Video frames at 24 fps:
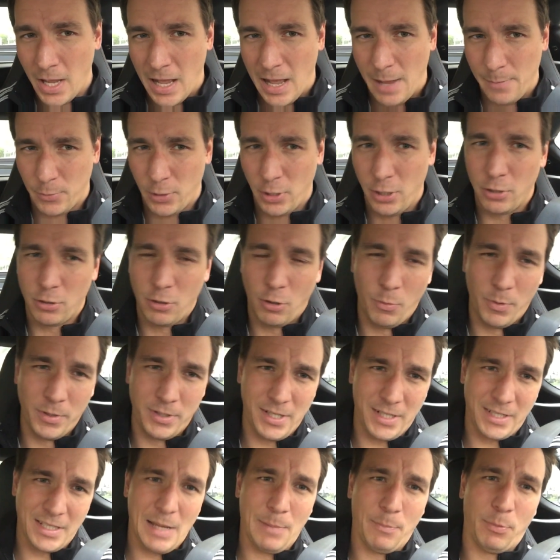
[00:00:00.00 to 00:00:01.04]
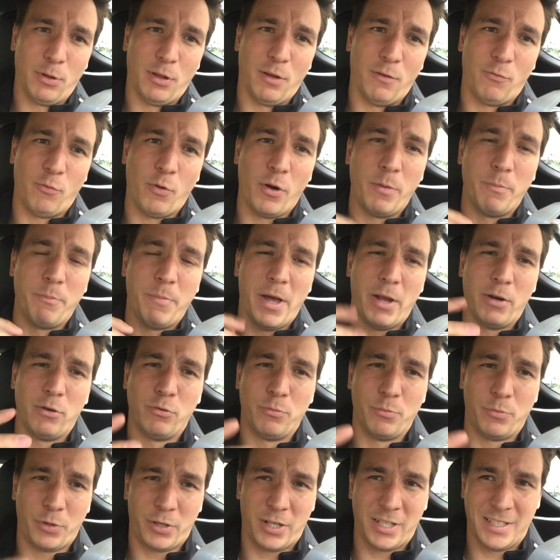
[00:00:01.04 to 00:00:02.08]
I'm gonna go with the example of one
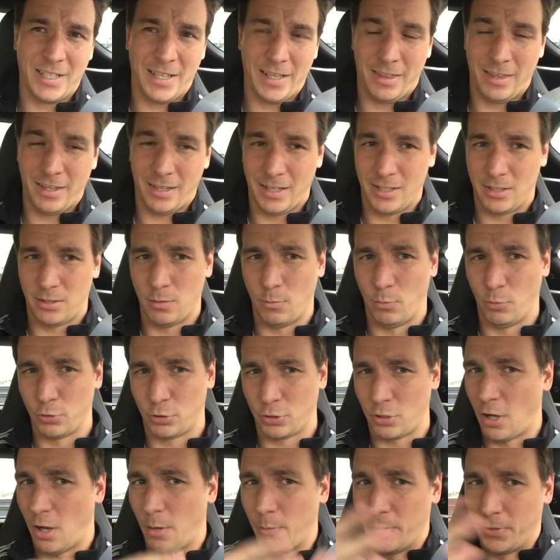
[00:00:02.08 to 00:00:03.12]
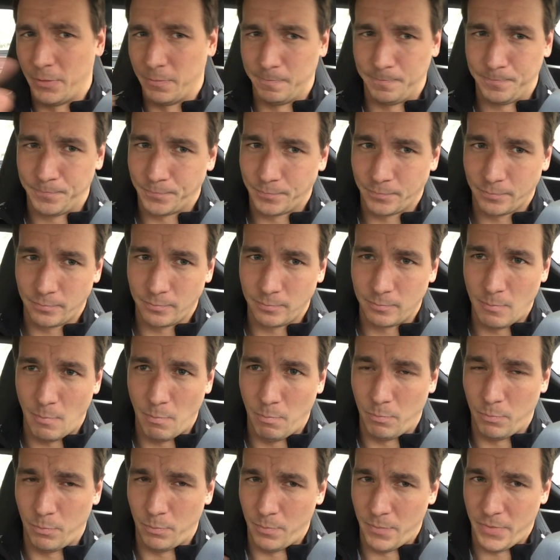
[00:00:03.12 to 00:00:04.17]
bedroom because I think it's the most common
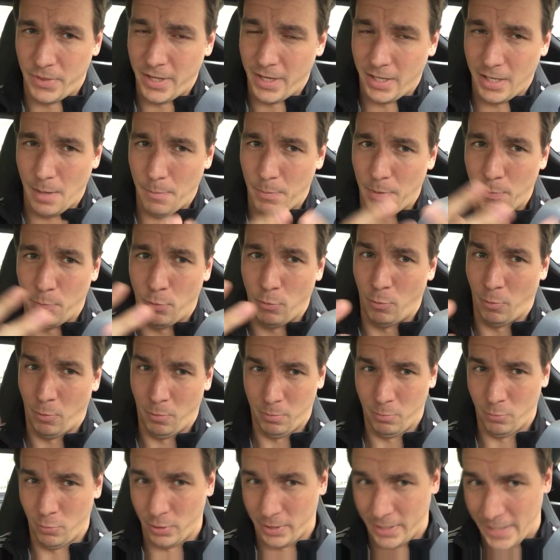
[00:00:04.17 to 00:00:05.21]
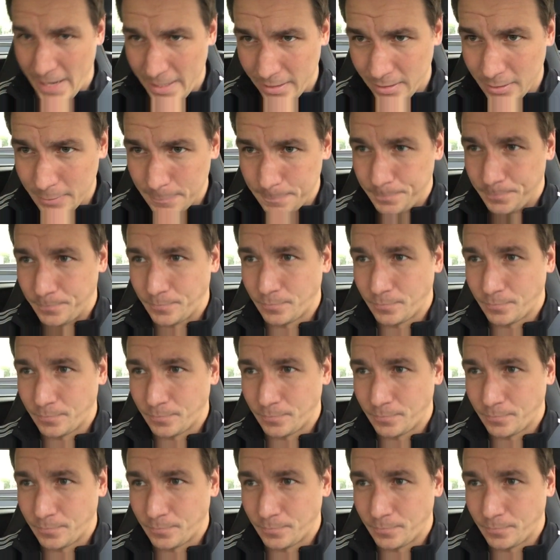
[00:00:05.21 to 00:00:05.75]
thing that people will get.